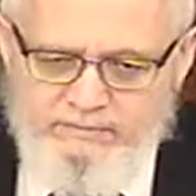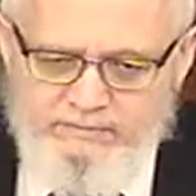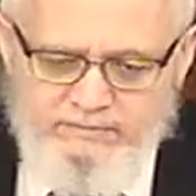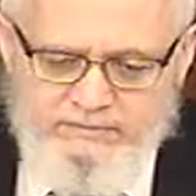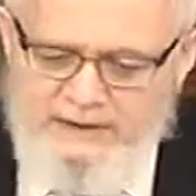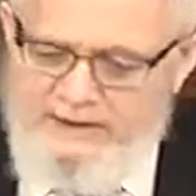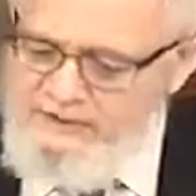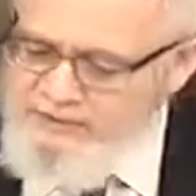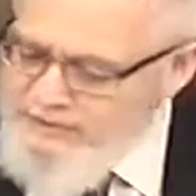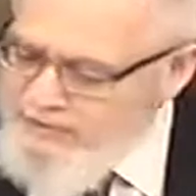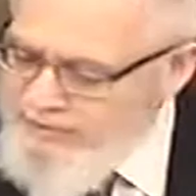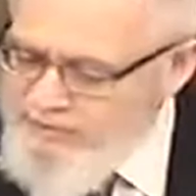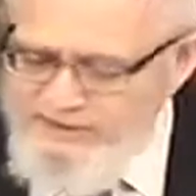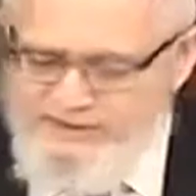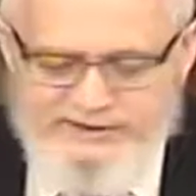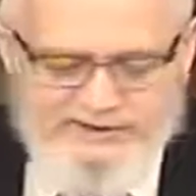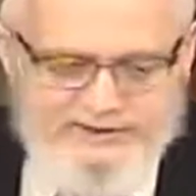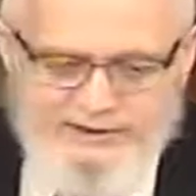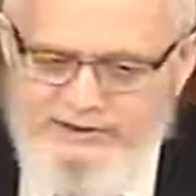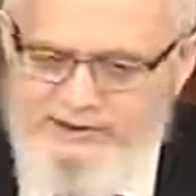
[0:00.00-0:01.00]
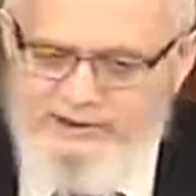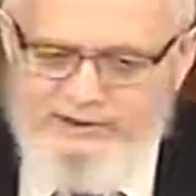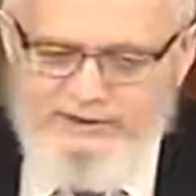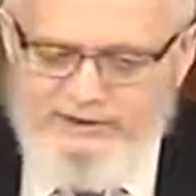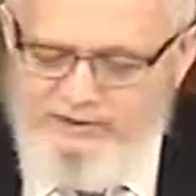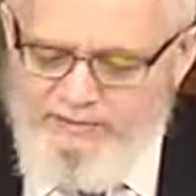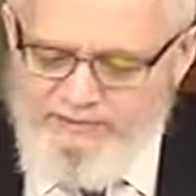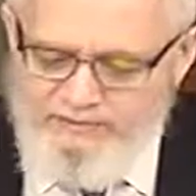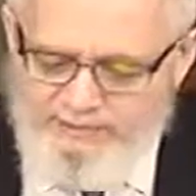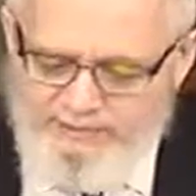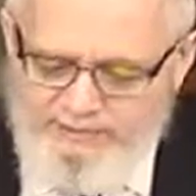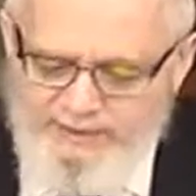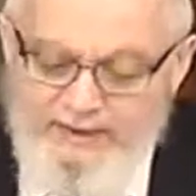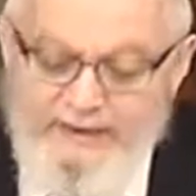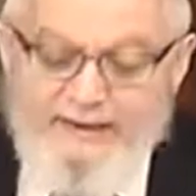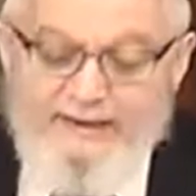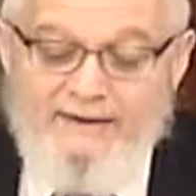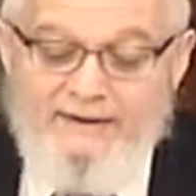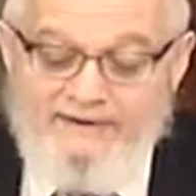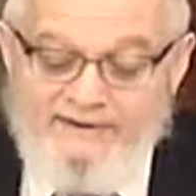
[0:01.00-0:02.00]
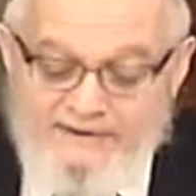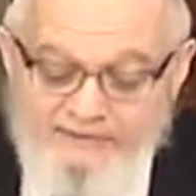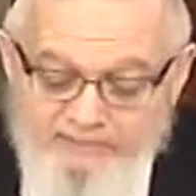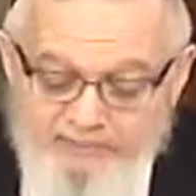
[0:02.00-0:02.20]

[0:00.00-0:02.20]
That Torah says clearly. He says,